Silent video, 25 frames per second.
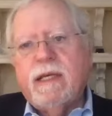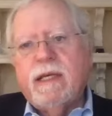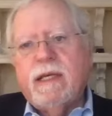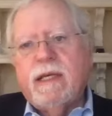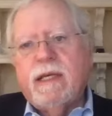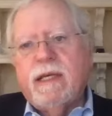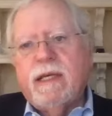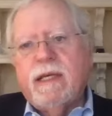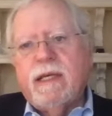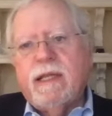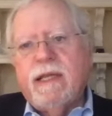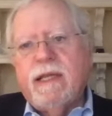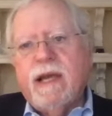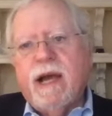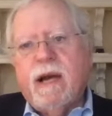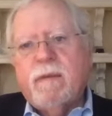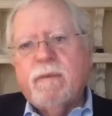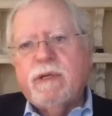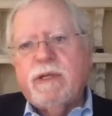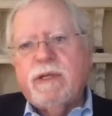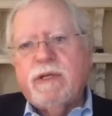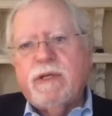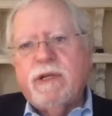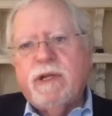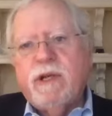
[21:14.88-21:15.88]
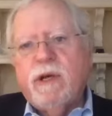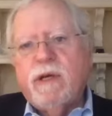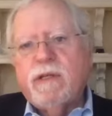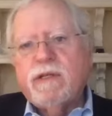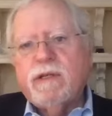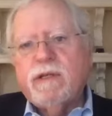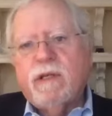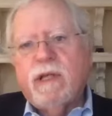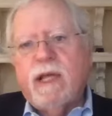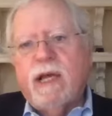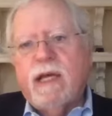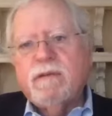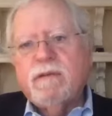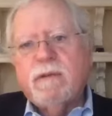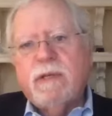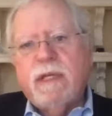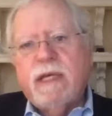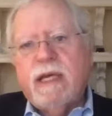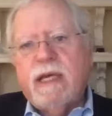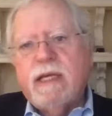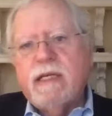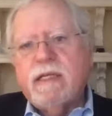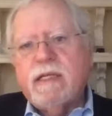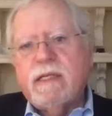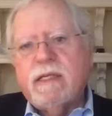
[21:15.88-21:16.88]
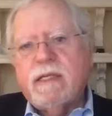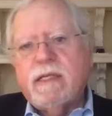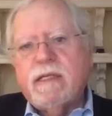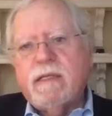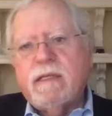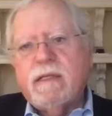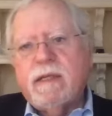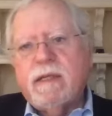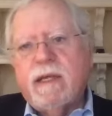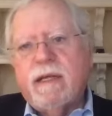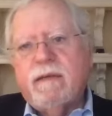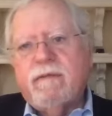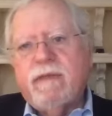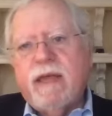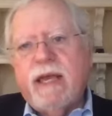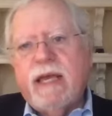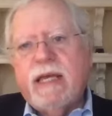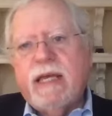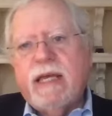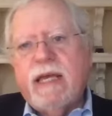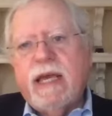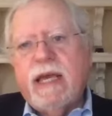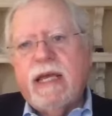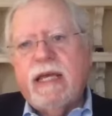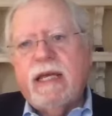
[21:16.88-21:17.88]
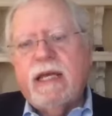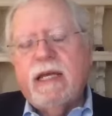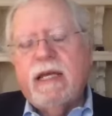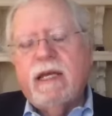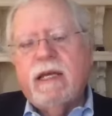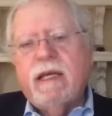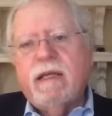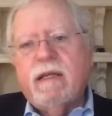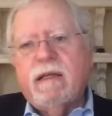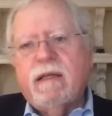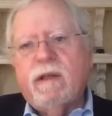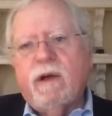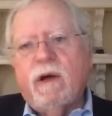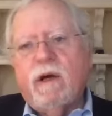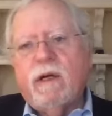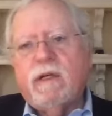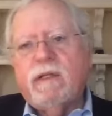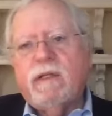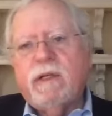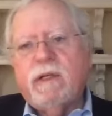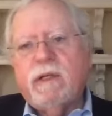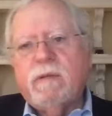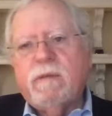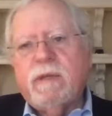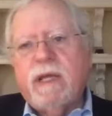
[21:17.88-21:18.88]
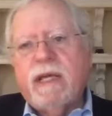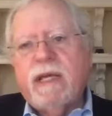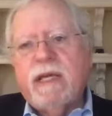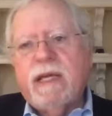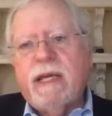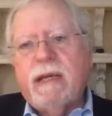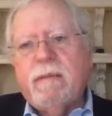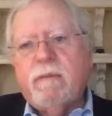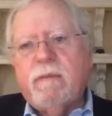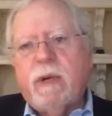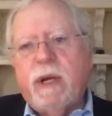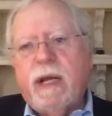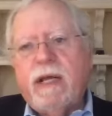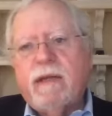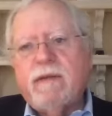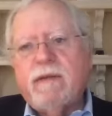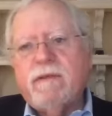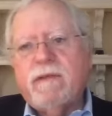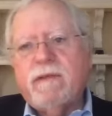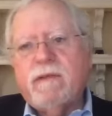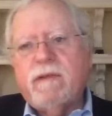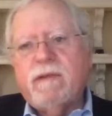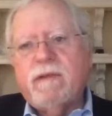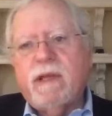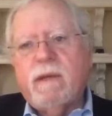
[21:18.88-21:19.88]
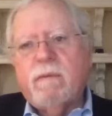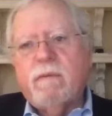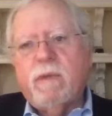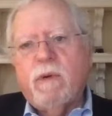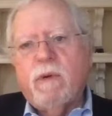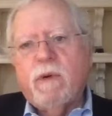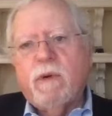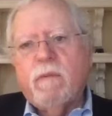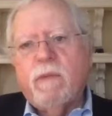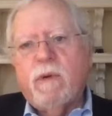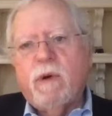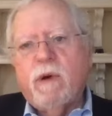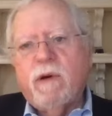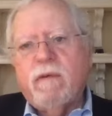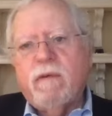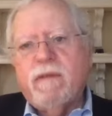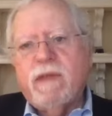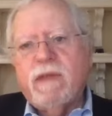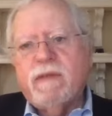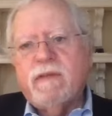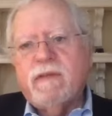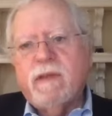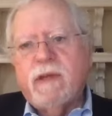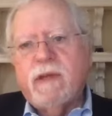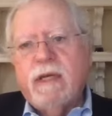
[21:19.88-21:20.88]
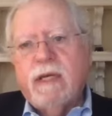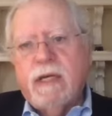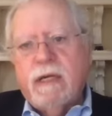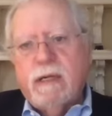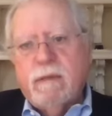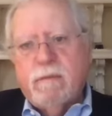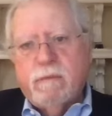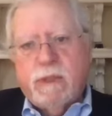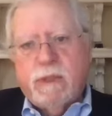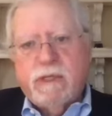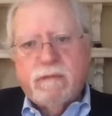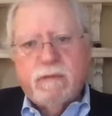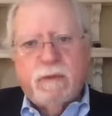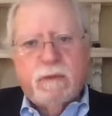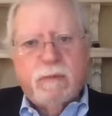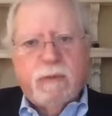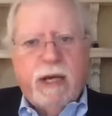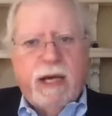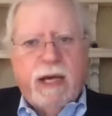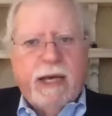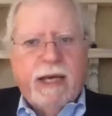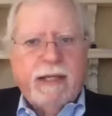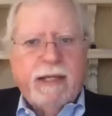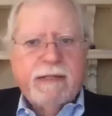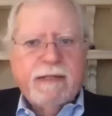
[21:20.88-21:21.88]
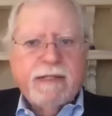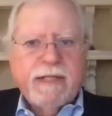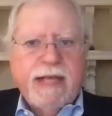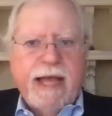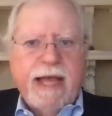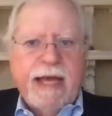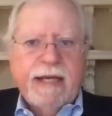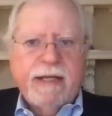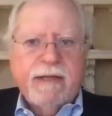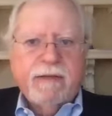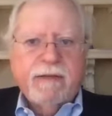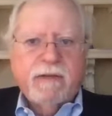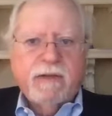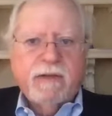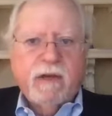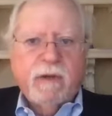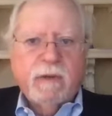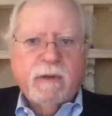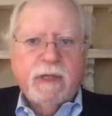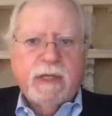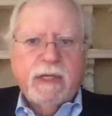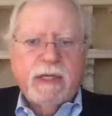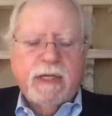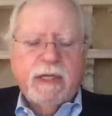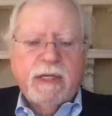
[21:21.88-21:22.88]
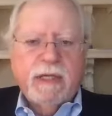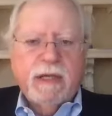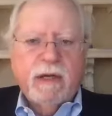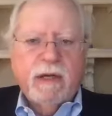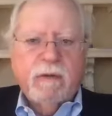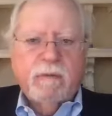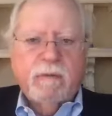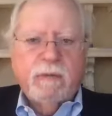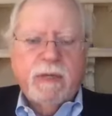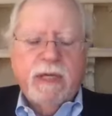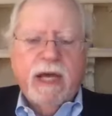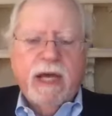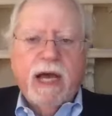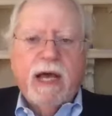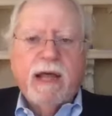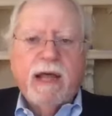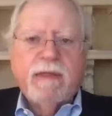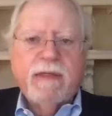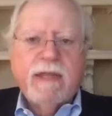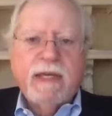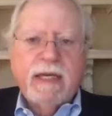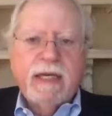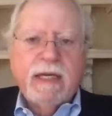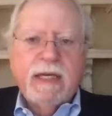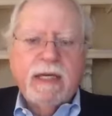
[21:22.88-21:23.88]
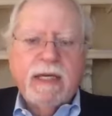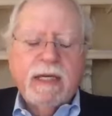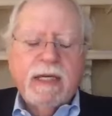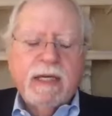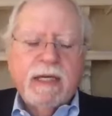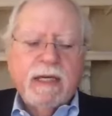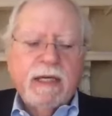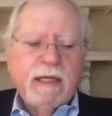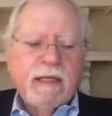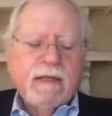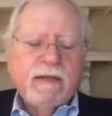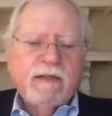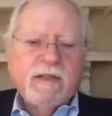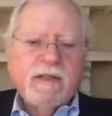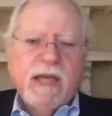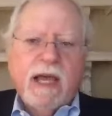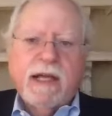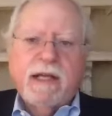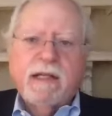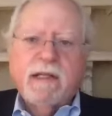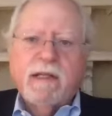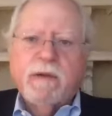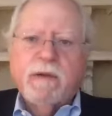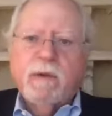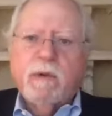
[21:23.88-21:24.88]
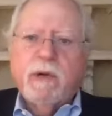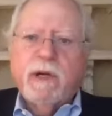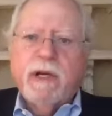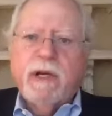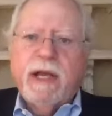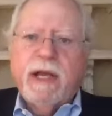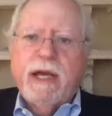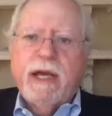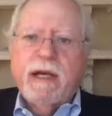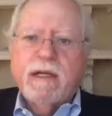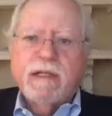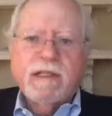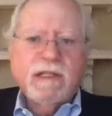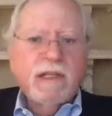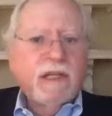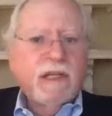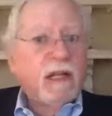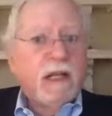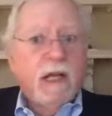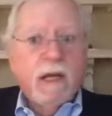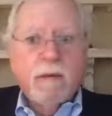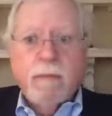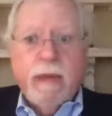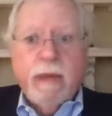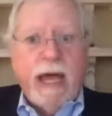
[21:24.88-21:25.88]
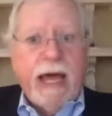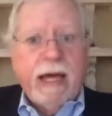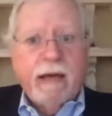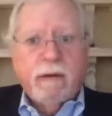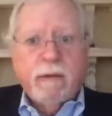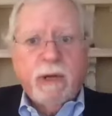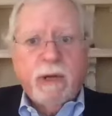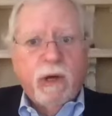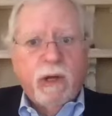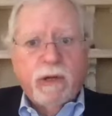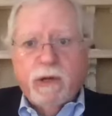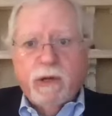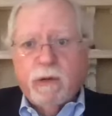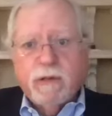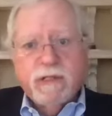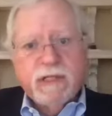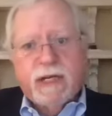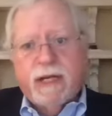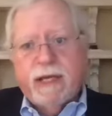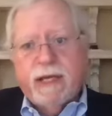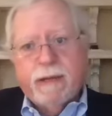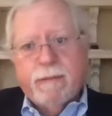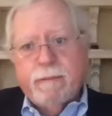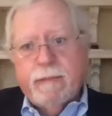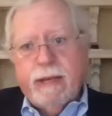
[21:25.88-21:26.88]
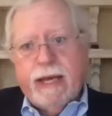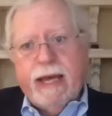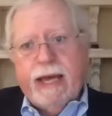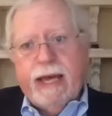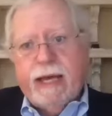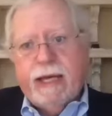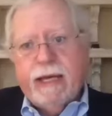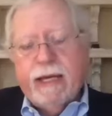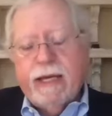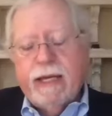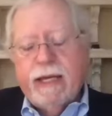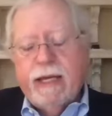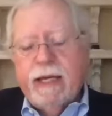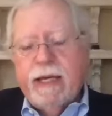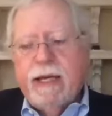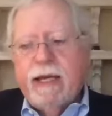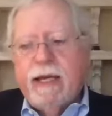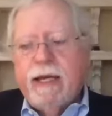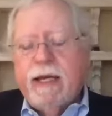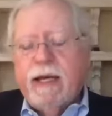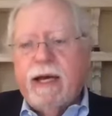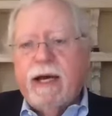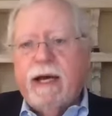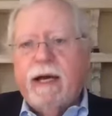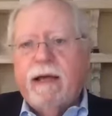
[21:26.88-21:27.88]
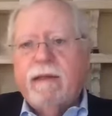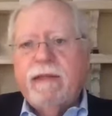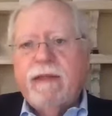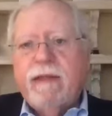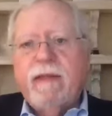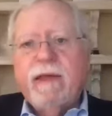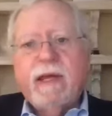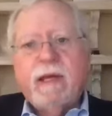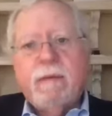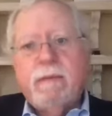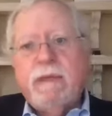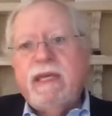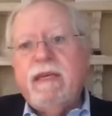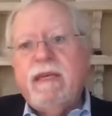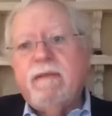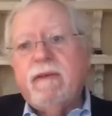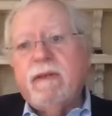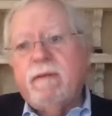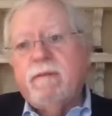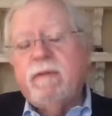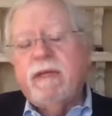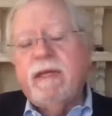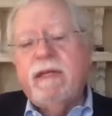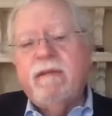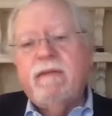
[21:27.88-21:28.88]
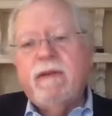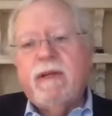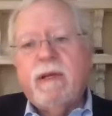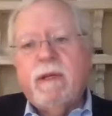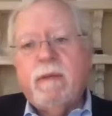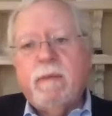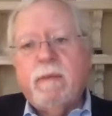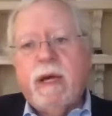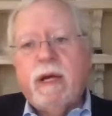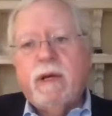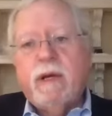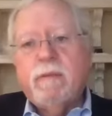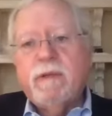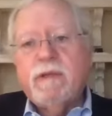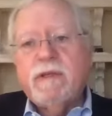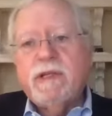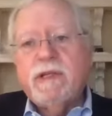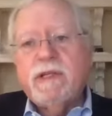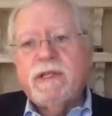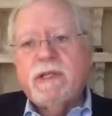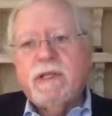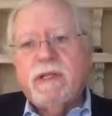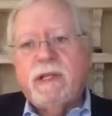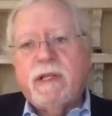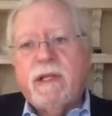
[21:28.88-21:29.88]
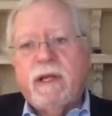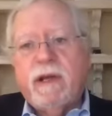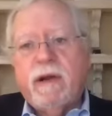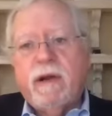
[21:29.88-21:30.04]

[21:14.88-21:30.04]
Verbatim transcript: the opportunity also lies with the agencies. And if they can get long term they can get brands to accept more and more of this principal buy status going you know beyond the the cycle that we're in now because it'll come back we all know it's going to come back uh, then they're going to be even even in a better position than they are